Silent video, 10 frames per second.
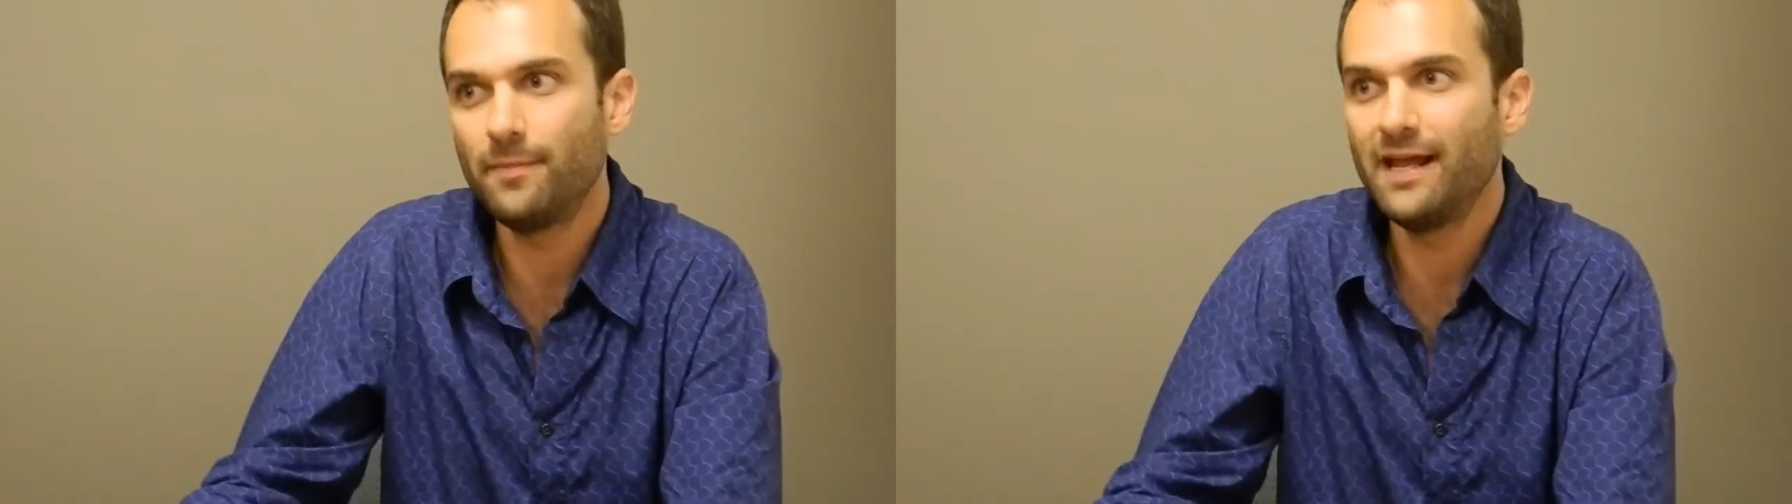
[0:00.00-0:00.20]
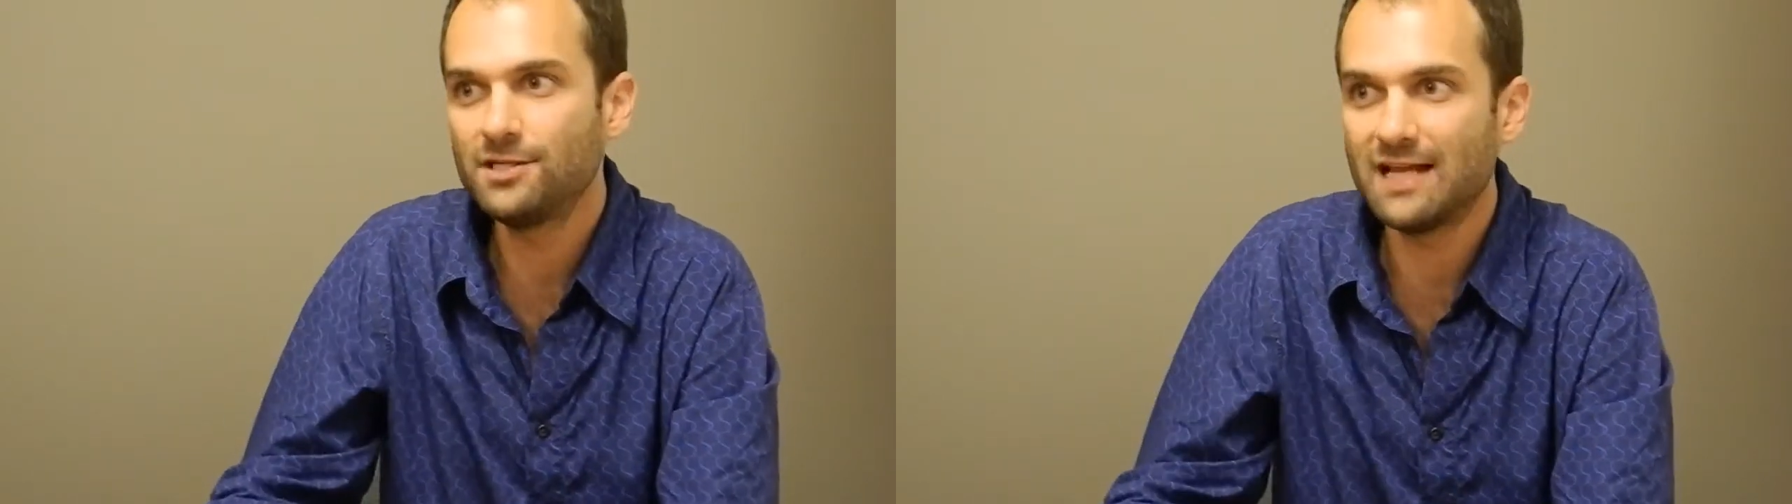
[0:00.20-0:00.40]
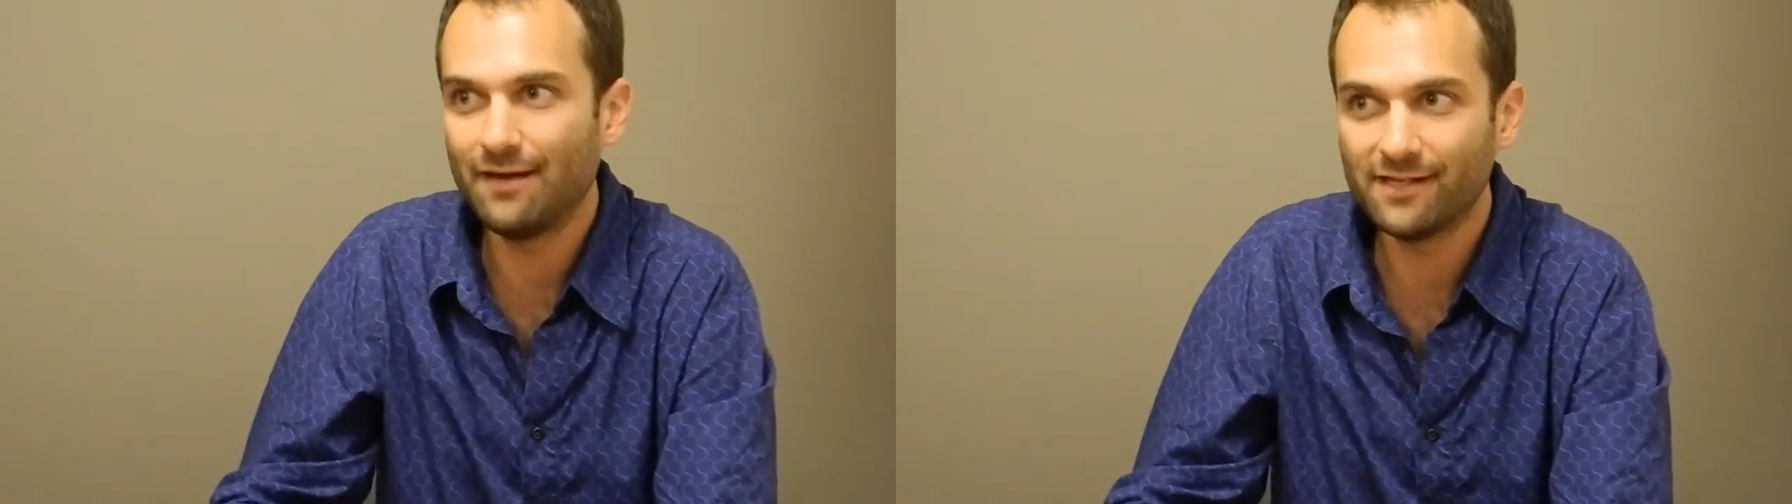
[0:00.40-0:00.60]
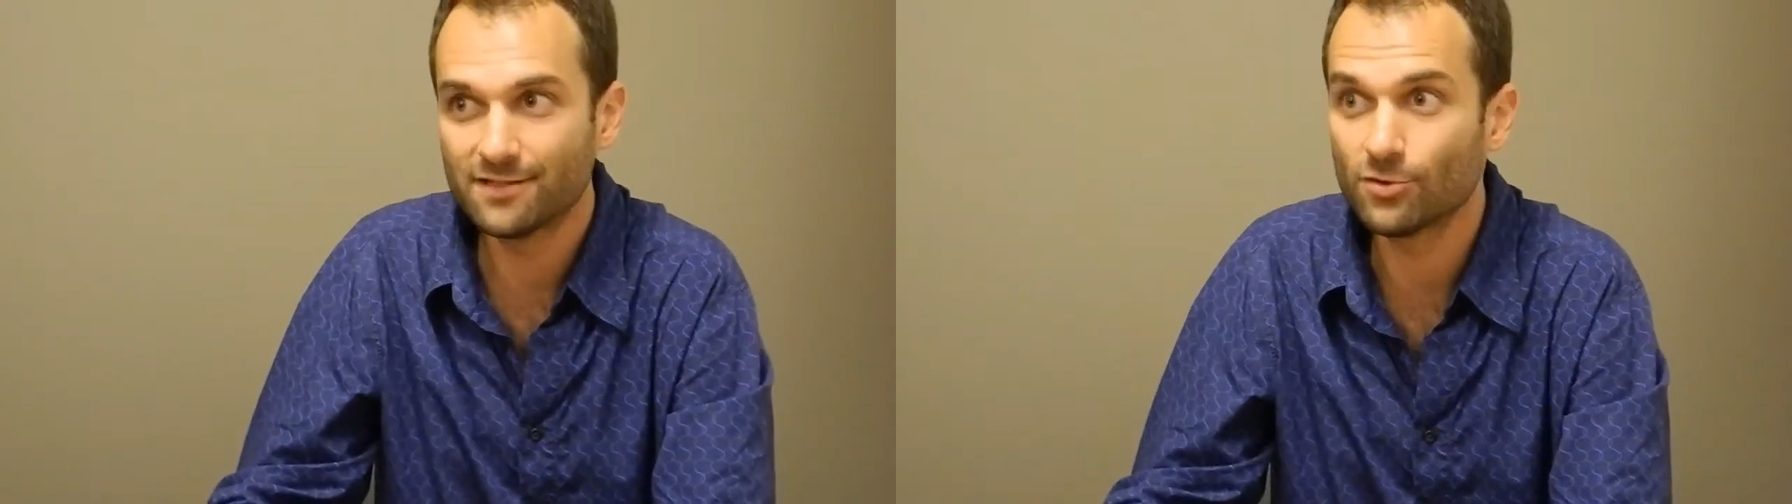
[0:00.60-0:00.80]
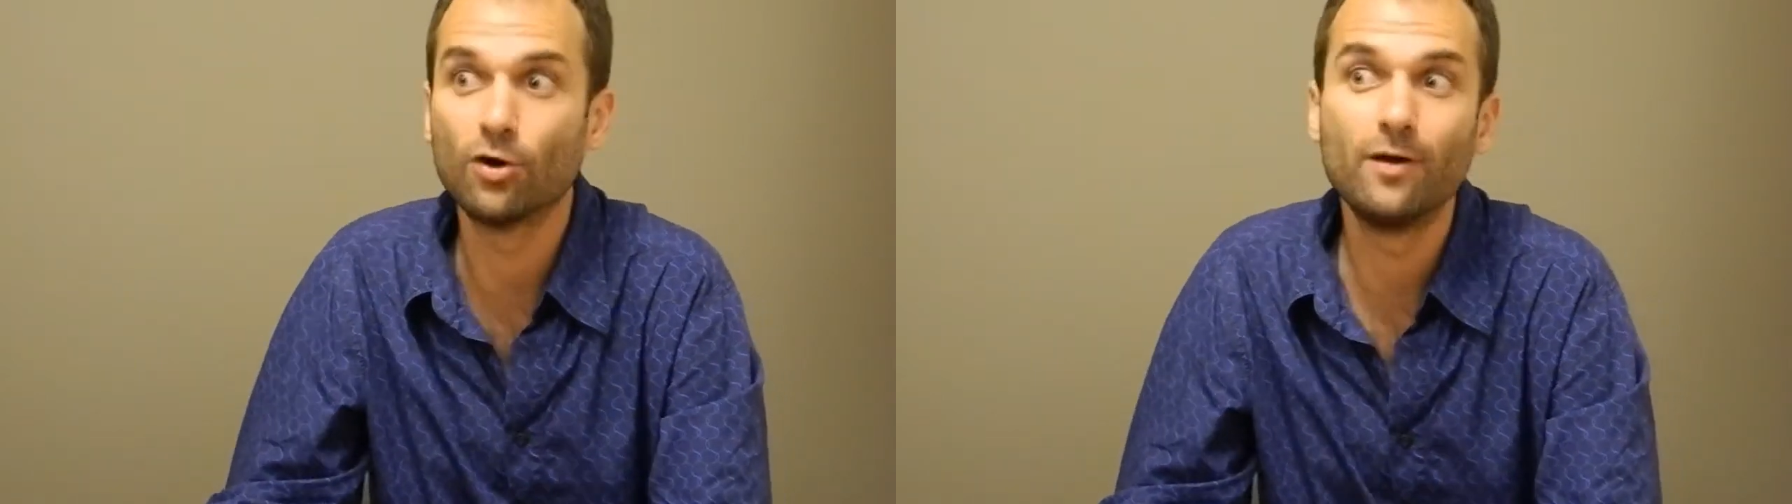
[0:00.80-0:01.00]
patient
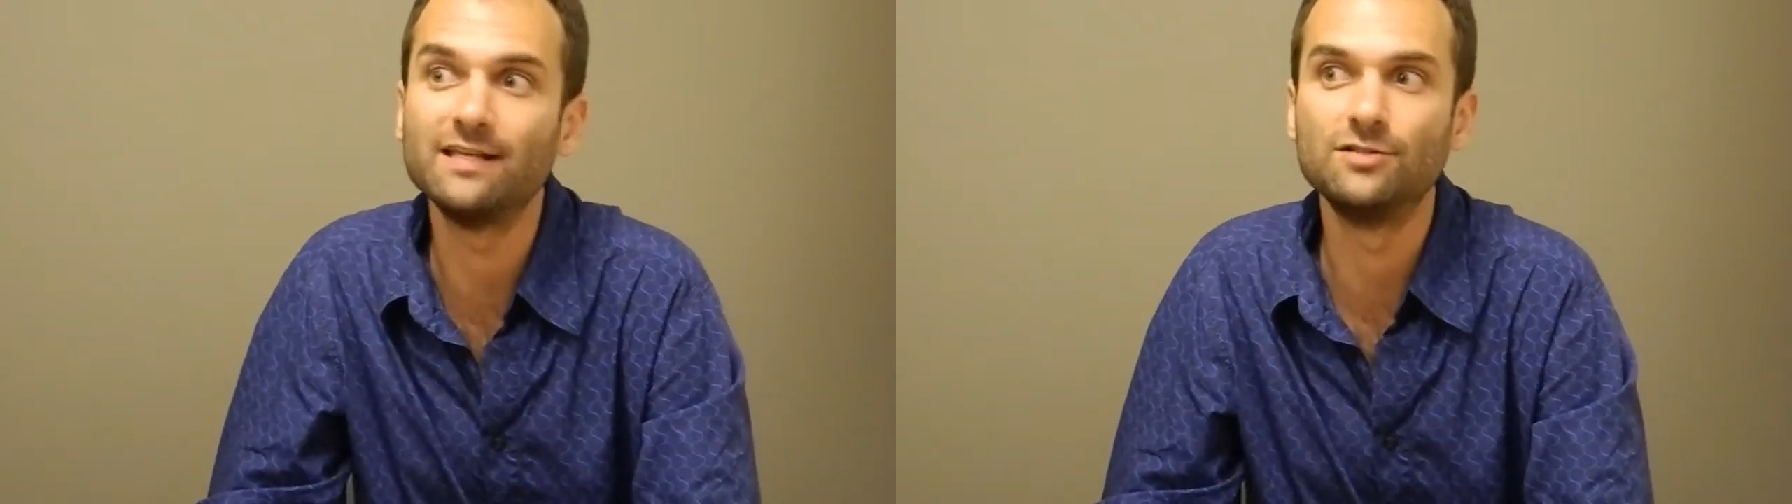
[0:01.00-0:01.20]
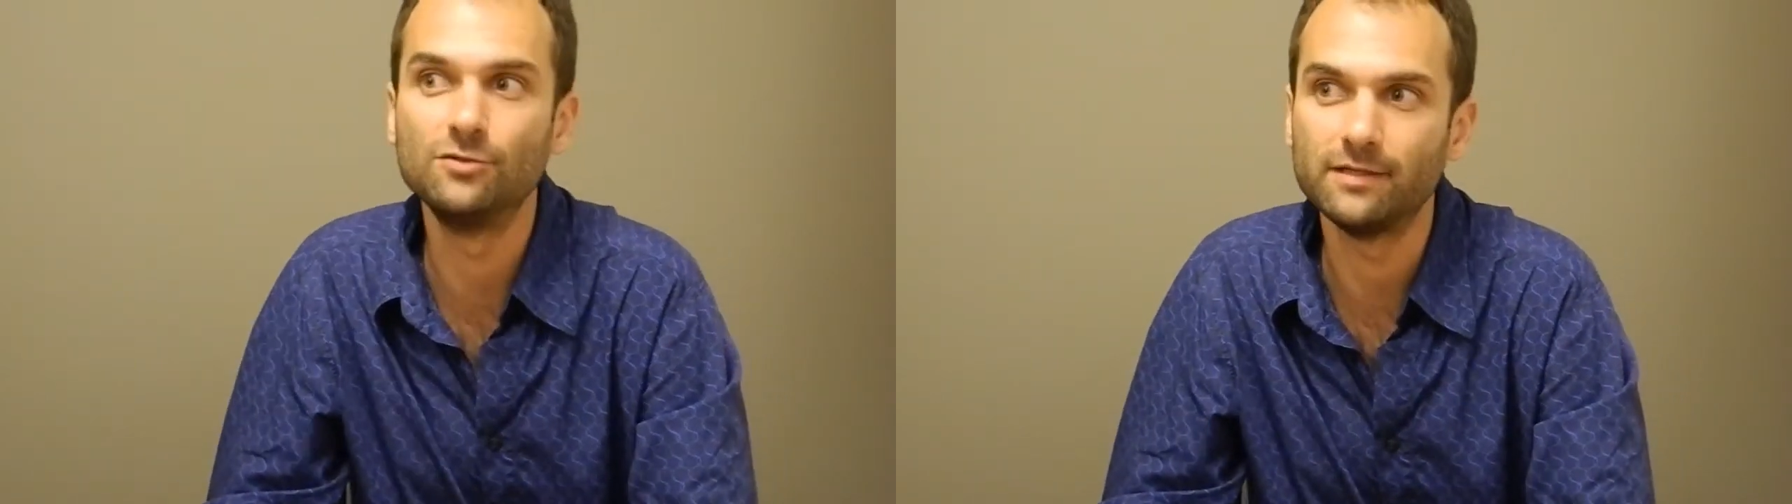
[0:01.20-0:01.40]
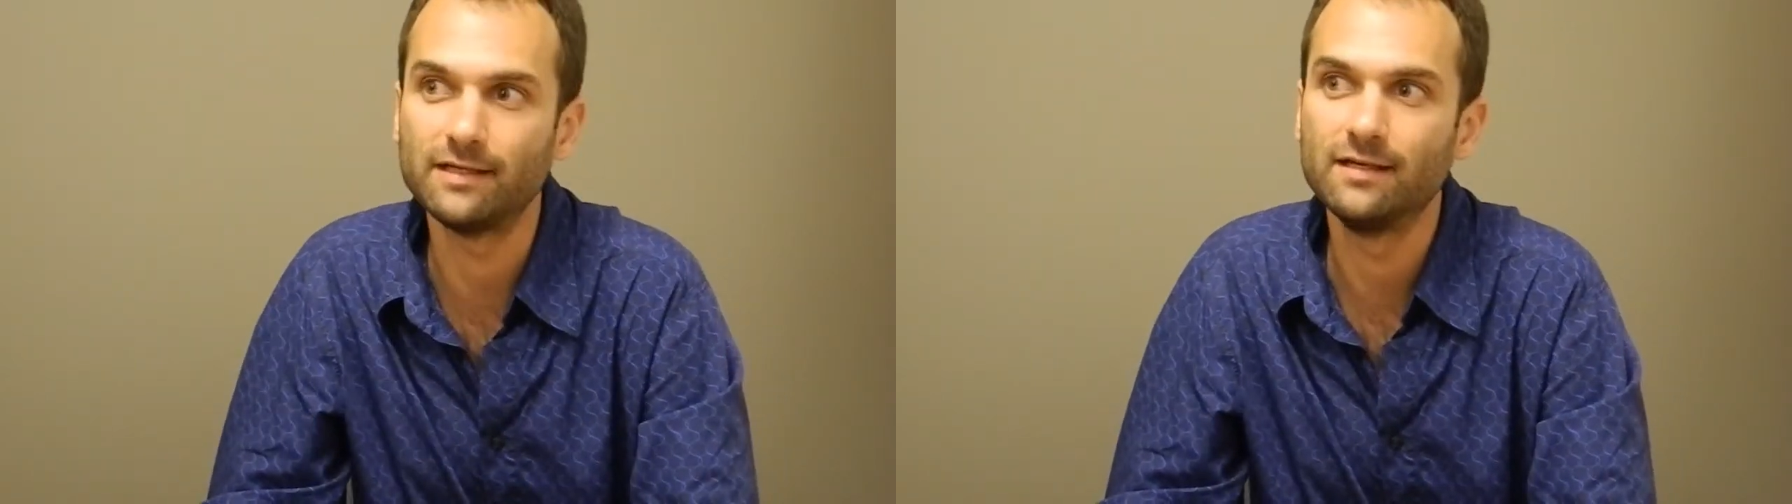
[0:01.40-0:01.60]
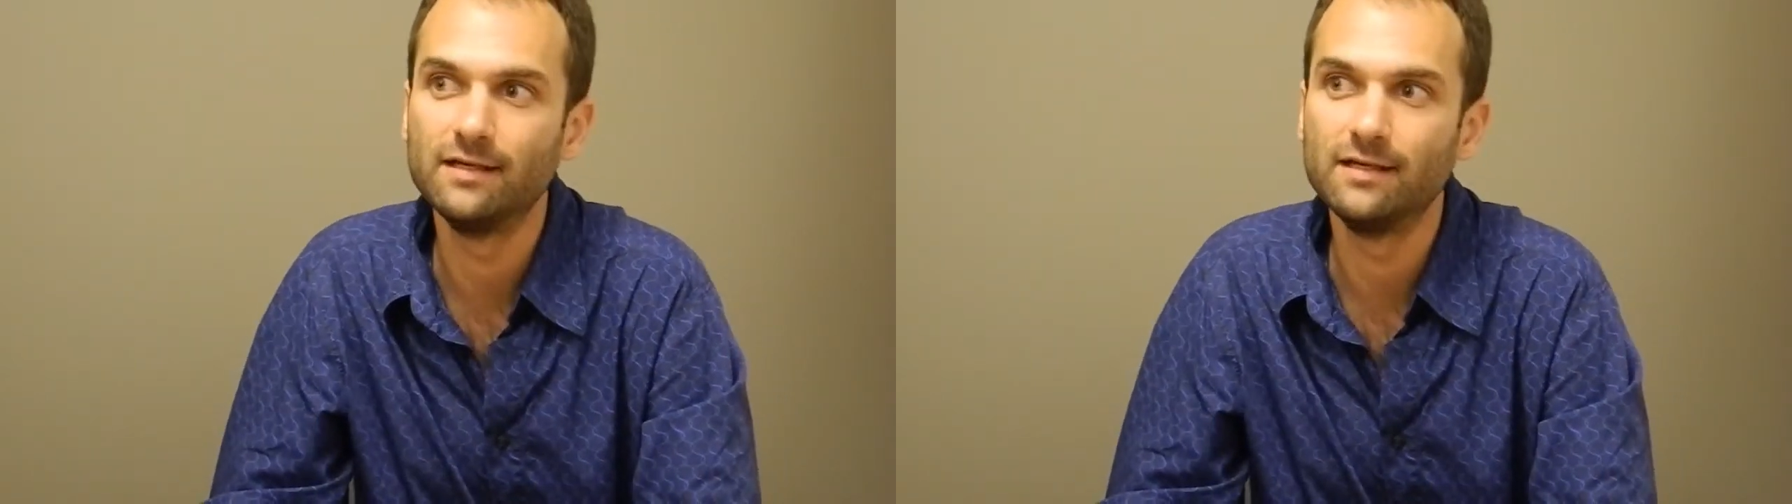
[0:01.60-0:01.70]
advocates are already doing.